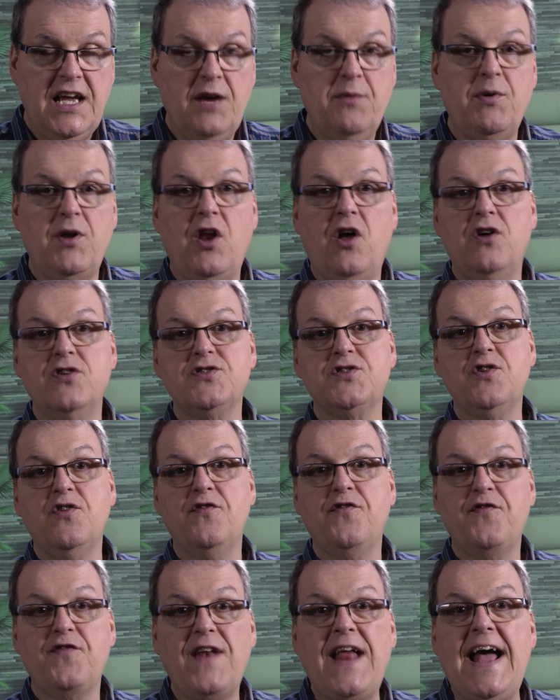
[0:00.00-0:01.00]
It will
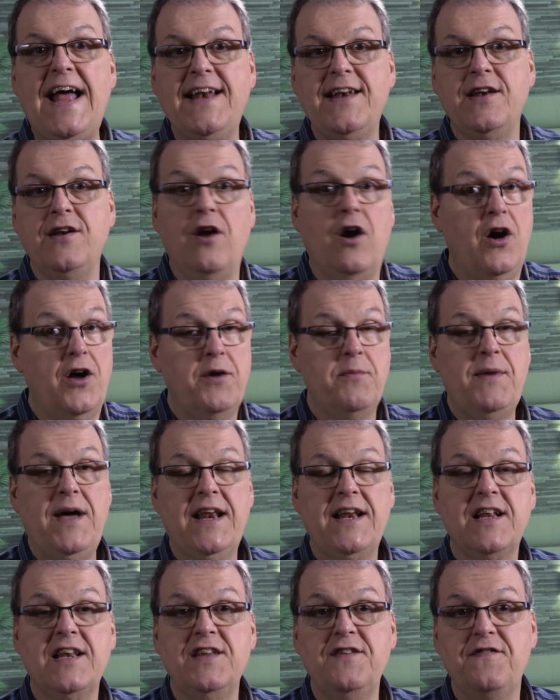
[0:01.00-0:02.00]
also
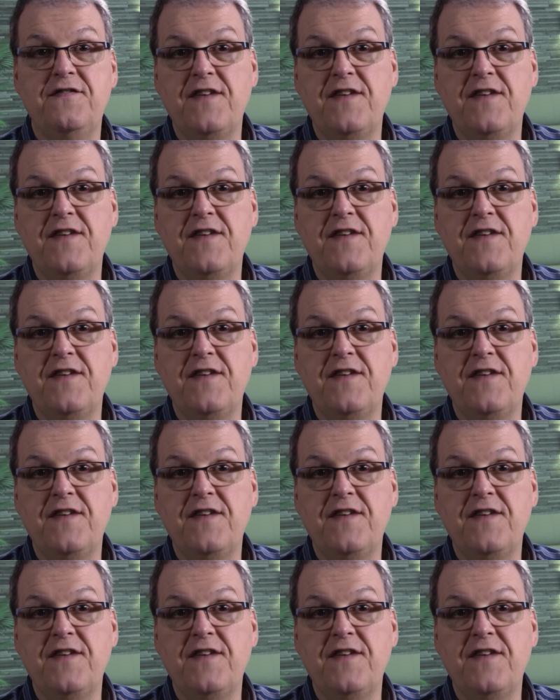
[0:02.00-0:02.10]
automatically